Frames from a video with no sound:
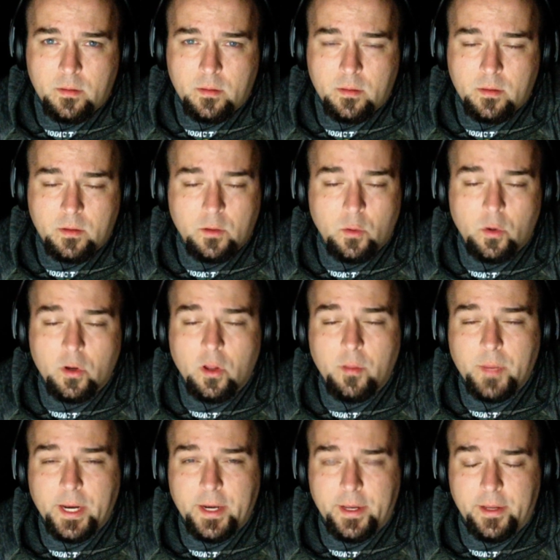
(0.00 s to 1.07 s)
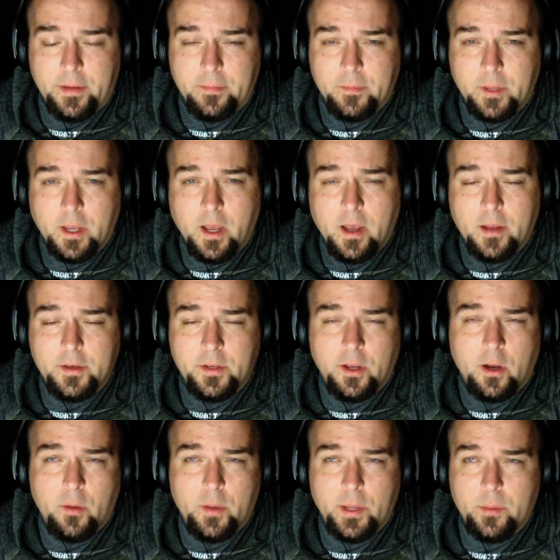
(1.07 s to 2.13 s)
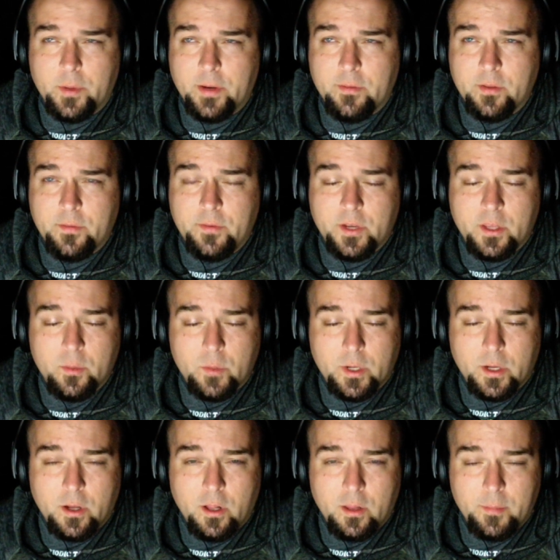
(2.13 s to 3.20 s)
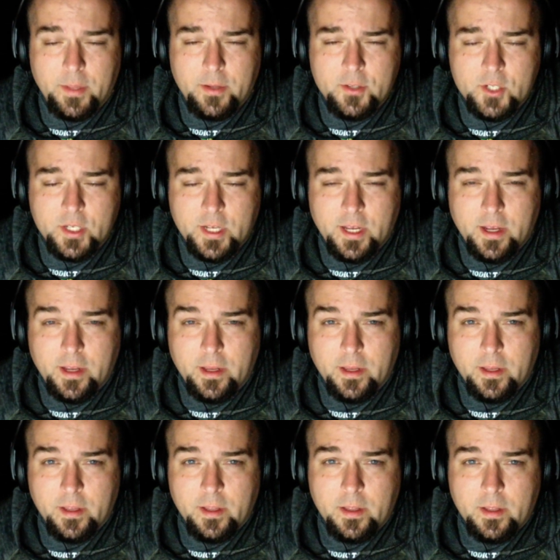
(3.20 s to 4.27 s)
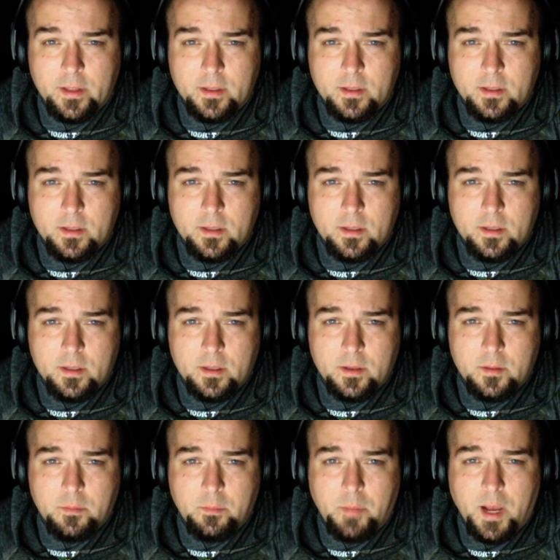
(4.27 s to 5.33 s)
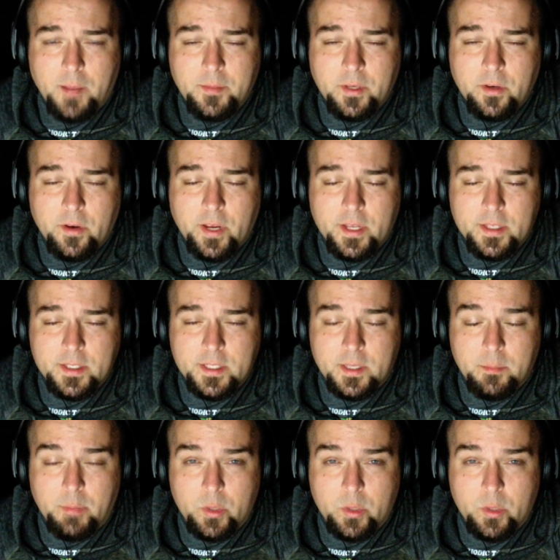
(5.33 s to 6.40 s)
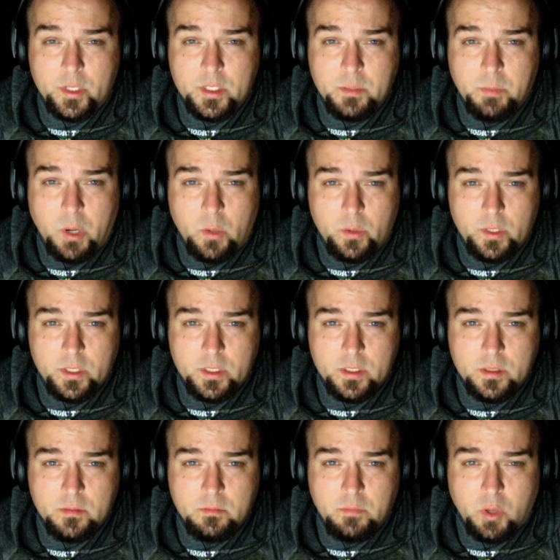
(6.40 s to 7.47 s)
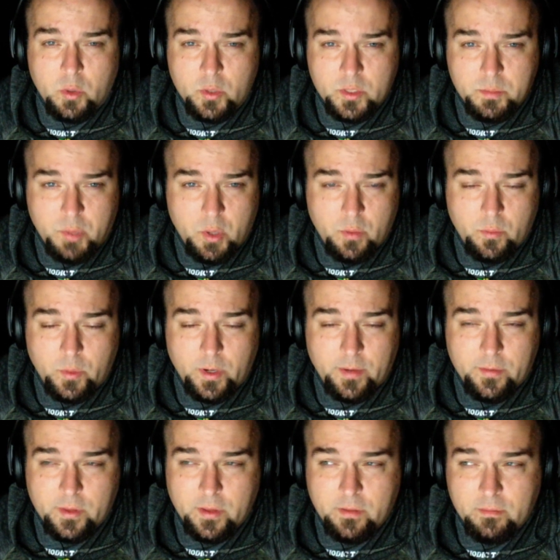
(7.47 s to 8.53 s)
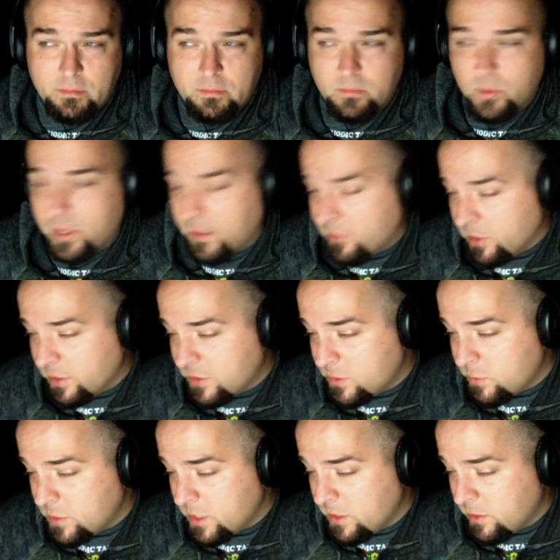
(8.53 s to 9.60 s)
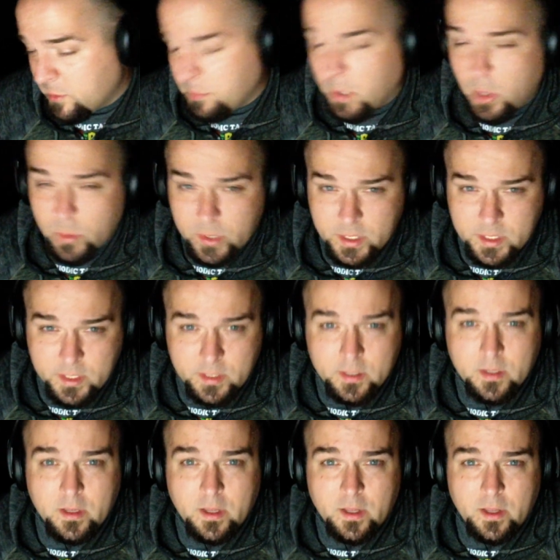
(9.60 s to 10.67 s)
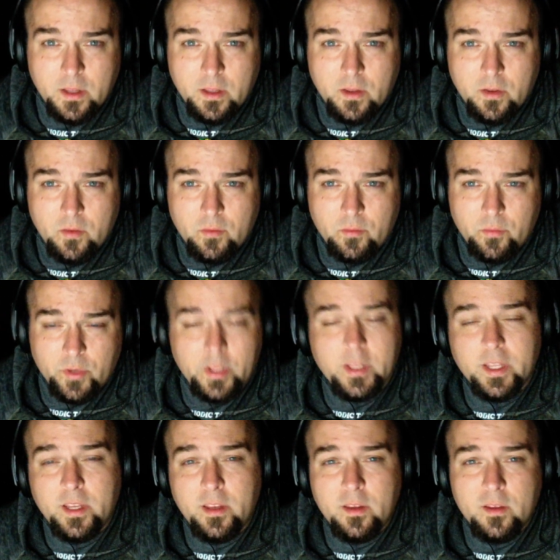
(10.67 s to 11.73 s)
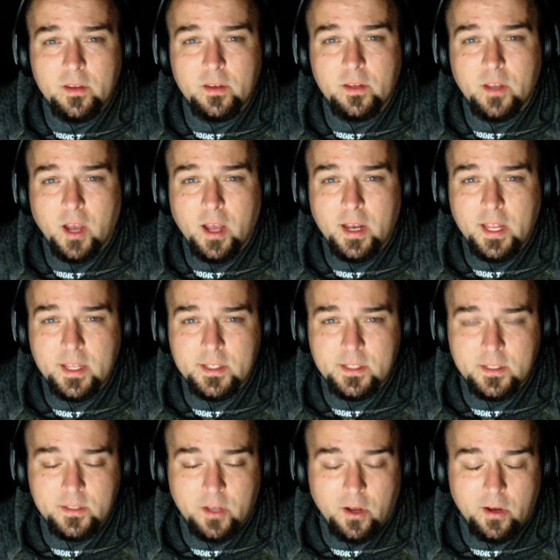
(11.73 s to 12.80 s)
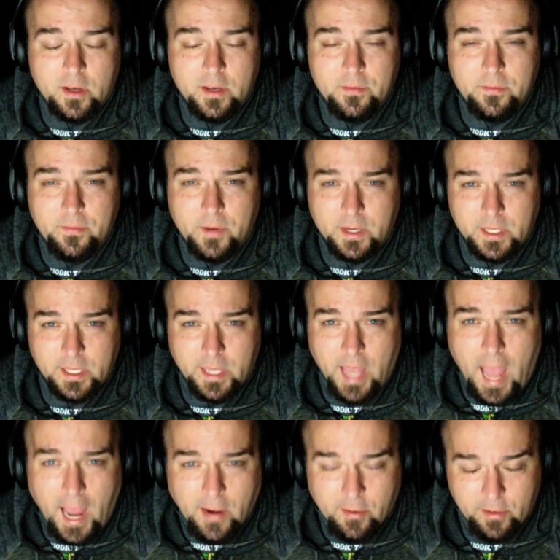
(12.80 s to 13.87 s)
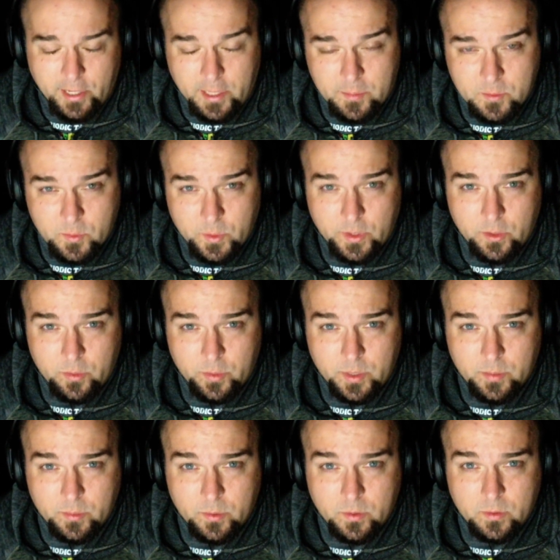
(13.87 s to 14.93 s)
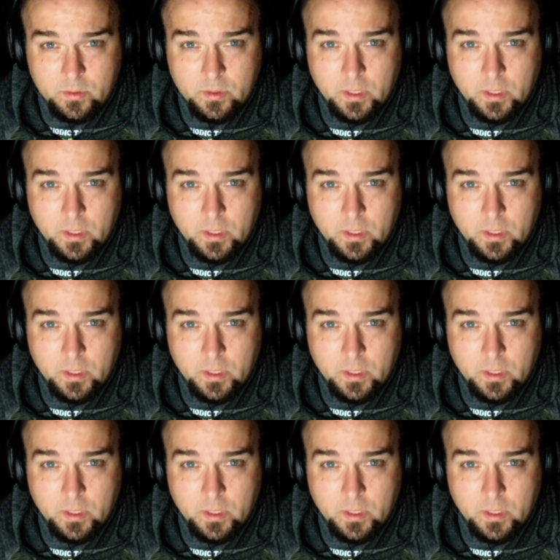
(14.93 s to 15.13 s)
the Lord Almighty, God, Yahweh, whatever the fuck you want to call him, El Shaddai, popped in your head and said POTUS, whatever else you said there, POTUS? Really? God has to talk in fucking acronyms with you people.